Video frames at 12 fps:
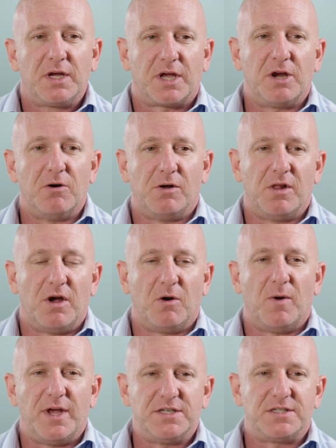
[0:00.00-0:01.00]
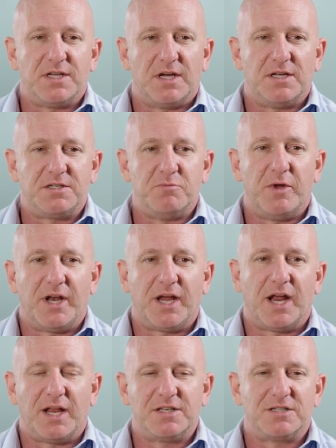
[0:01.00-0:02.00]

can go a long ways to mitigating